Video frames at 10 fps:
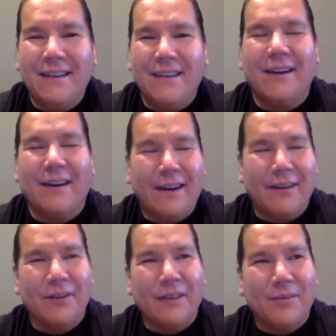Oh,
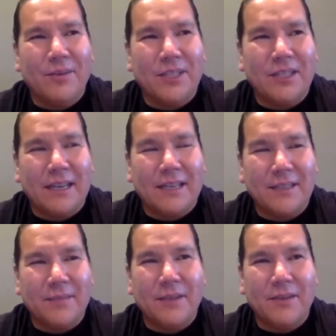I really appreciate that,
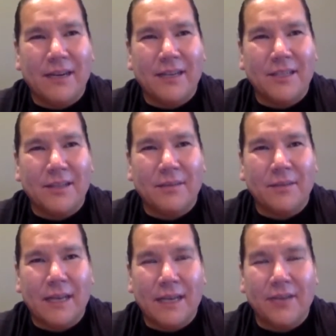Shmigwech.
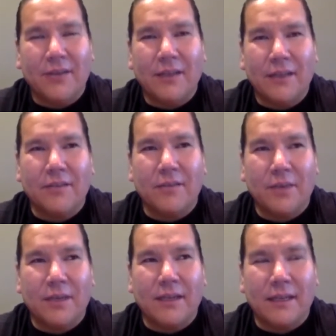I'm glad you all love the
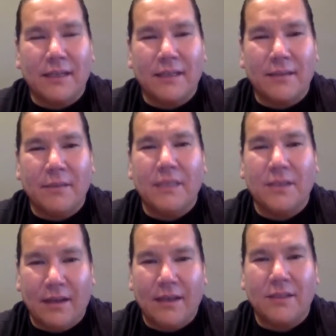book. It means
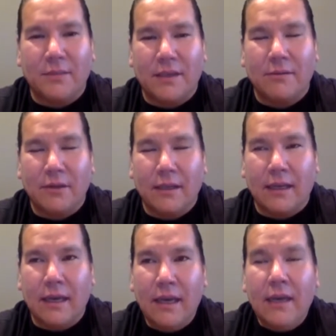a lot to me,
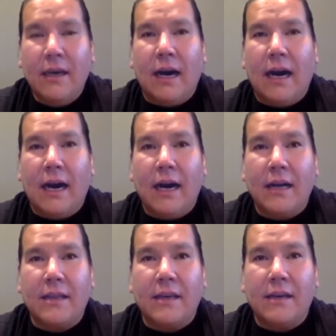really.
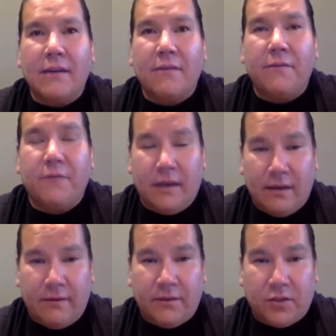The
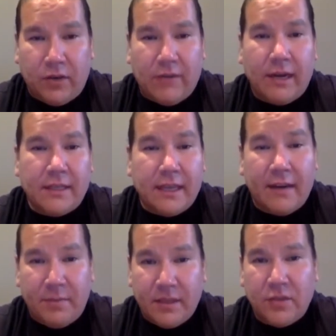screen rights
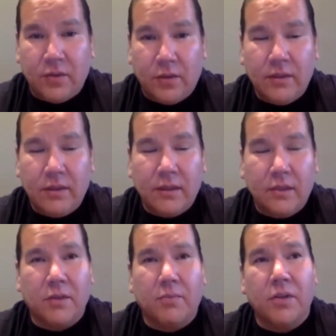have been sold.
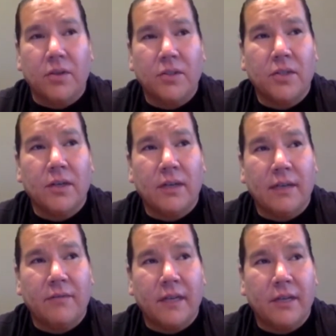There's a producer
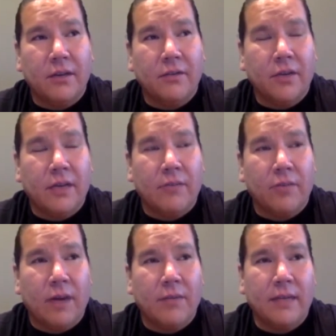in Vancouver named
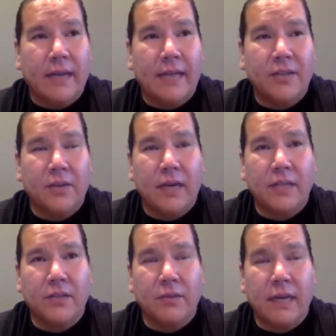Robin Cass who
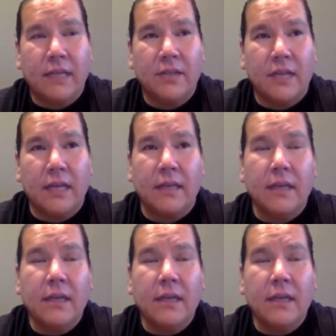has the rights, and